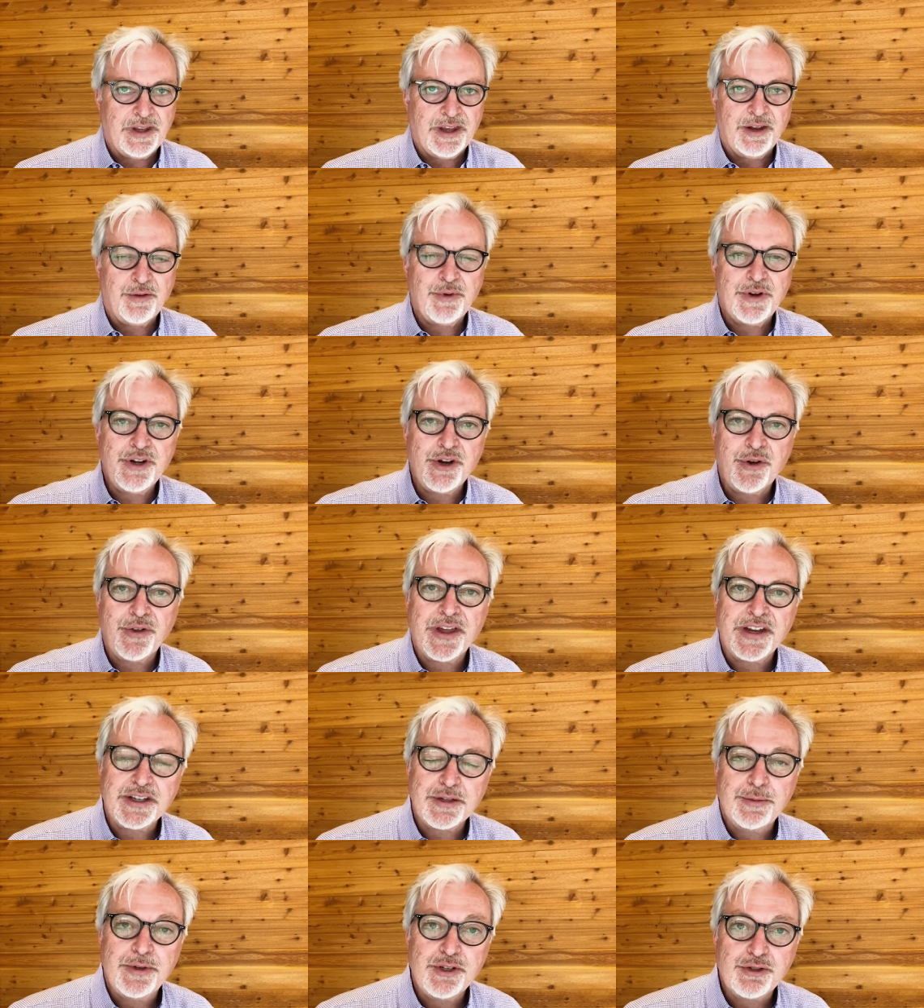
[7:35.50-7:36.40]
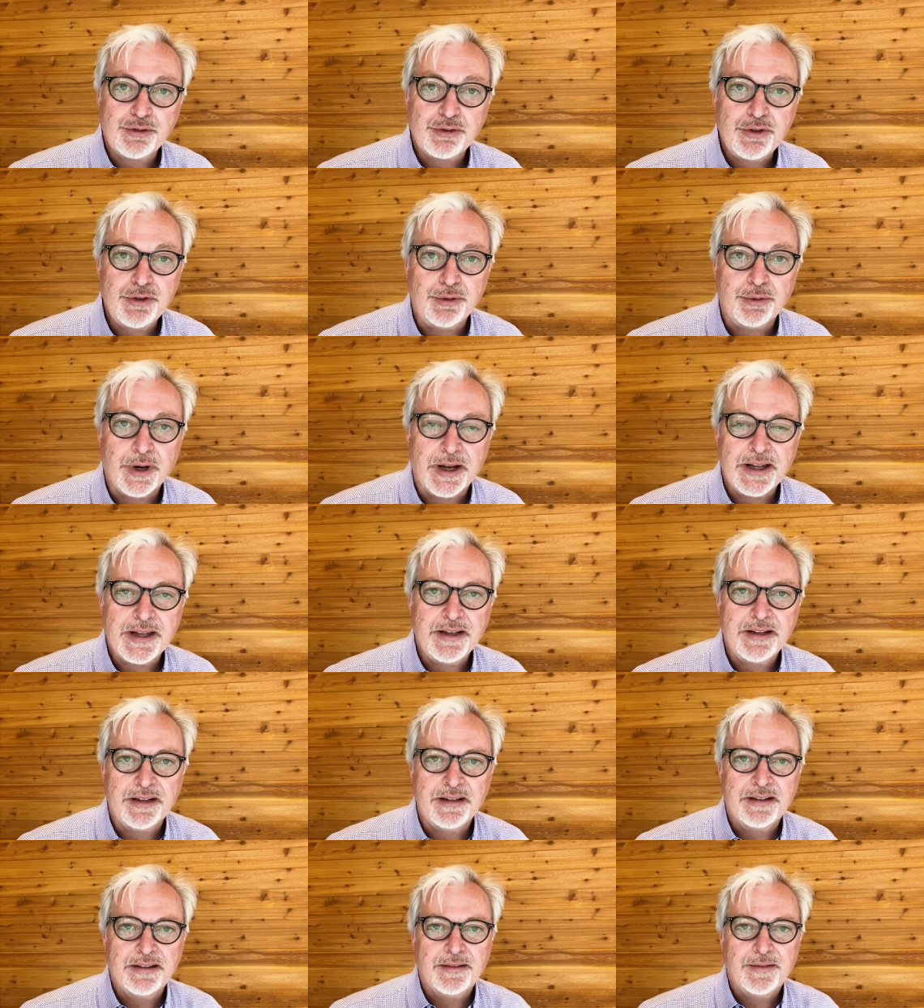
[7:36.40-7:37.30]
And we know that to be true, right?
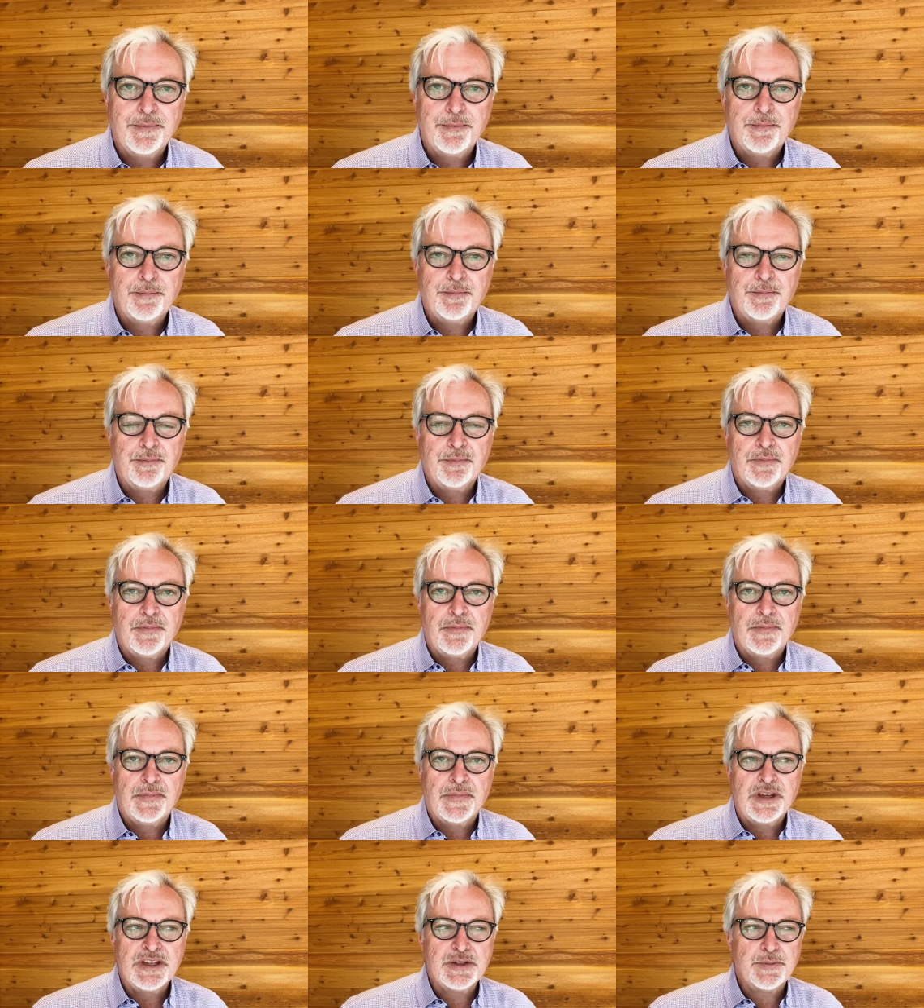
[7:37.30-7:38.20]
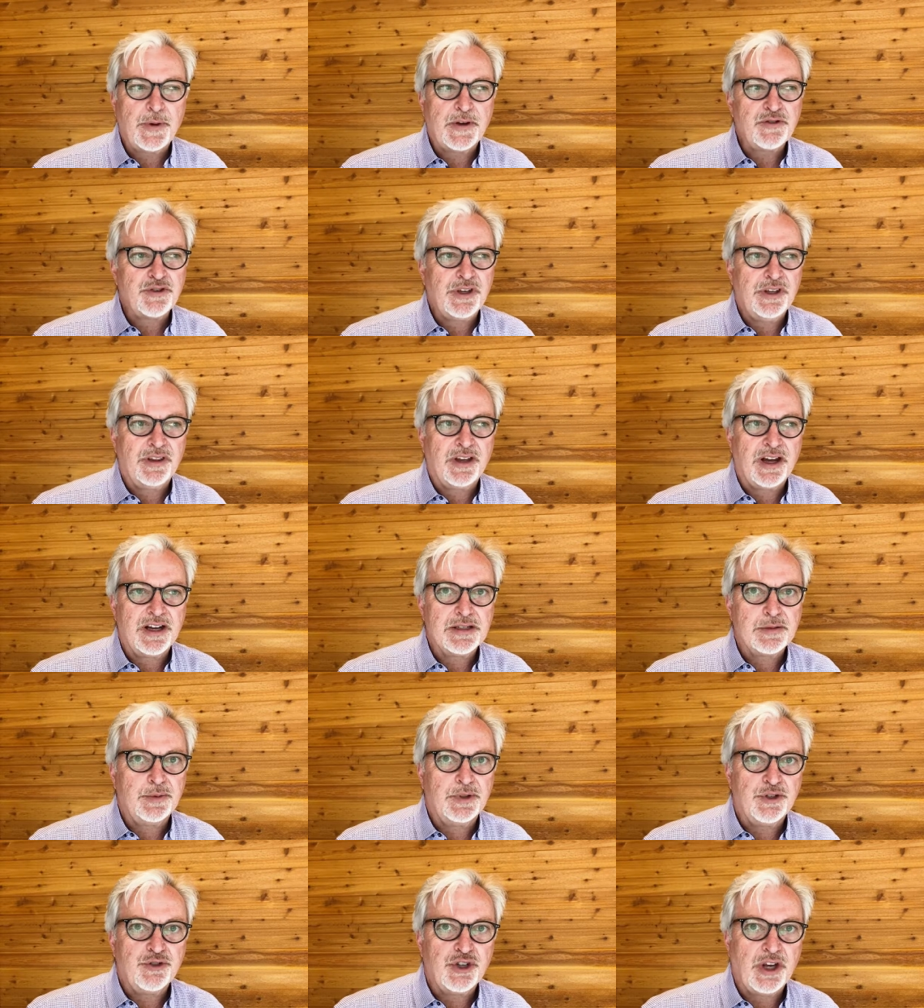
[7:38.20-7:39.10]
Especially in the
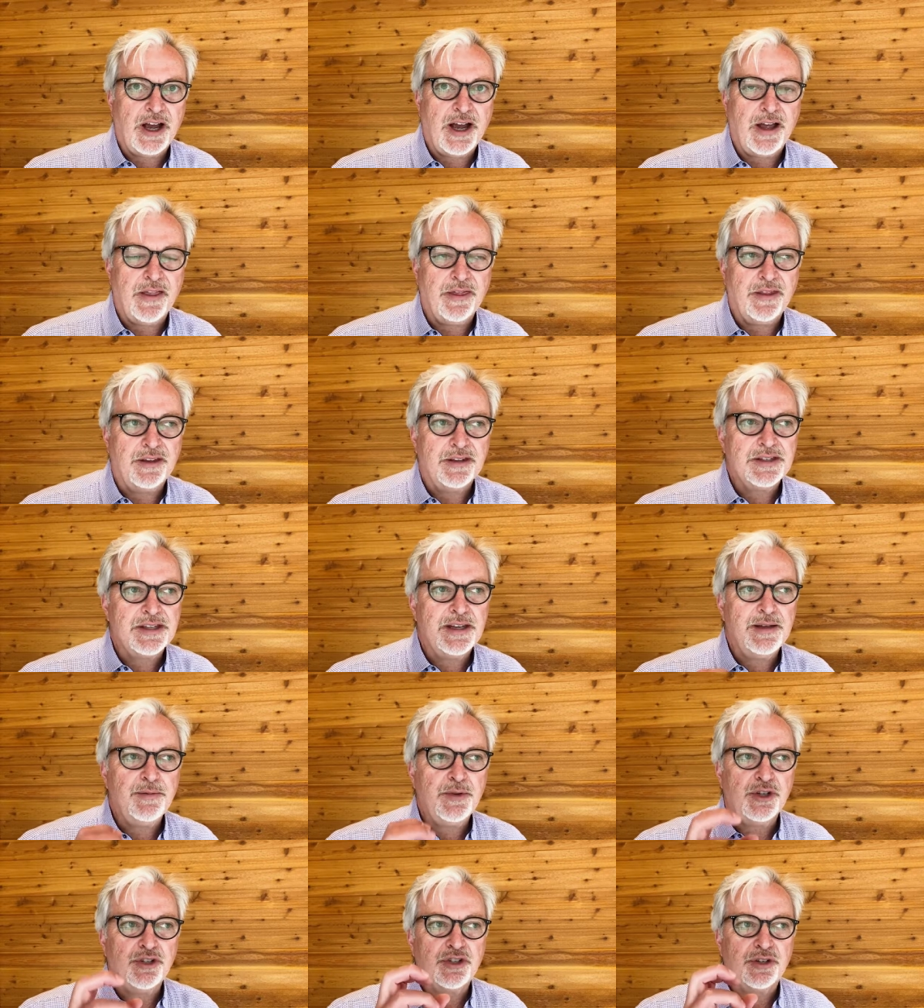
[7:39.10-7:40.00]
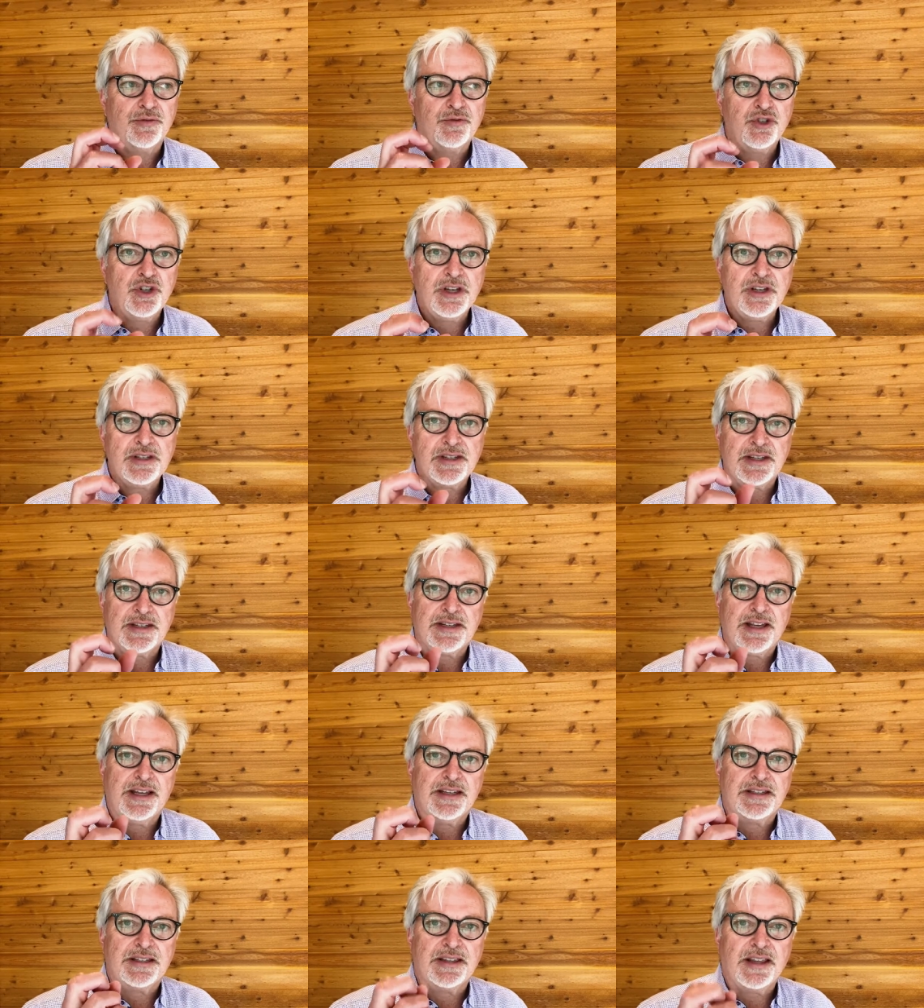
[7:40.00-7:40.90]
Gospel of John, this image of Jesus
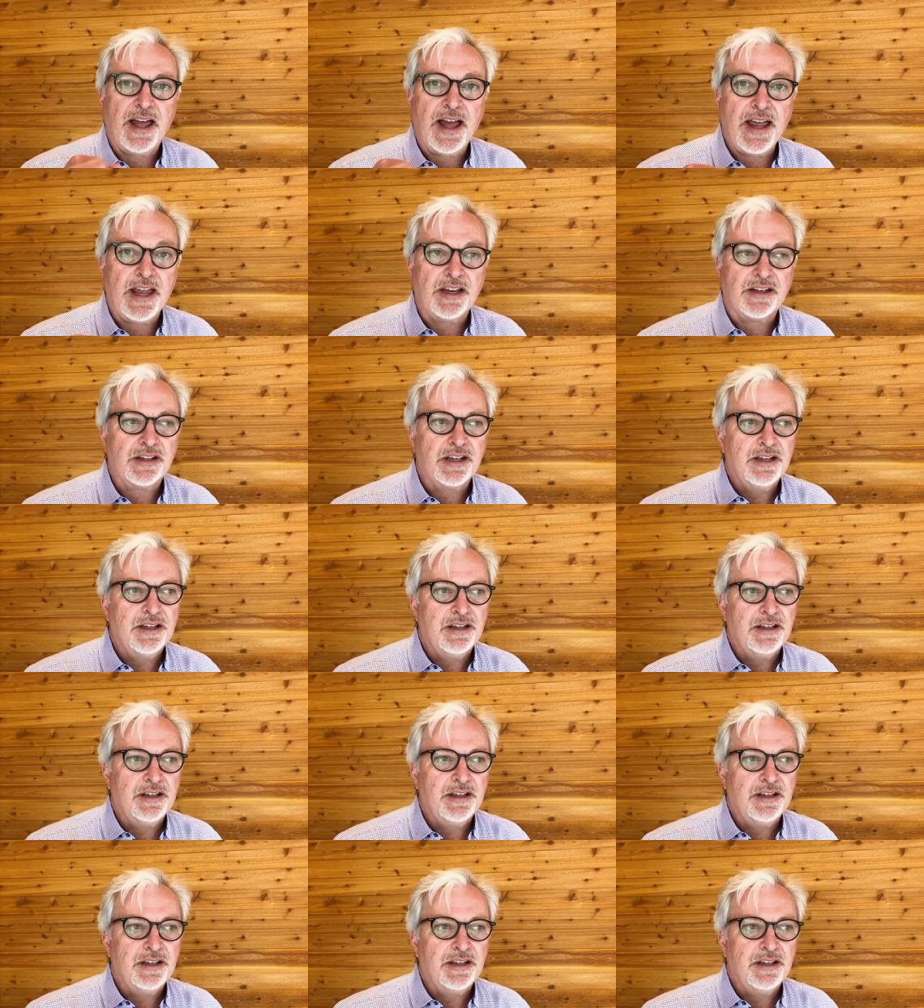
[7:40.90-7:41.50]
as light,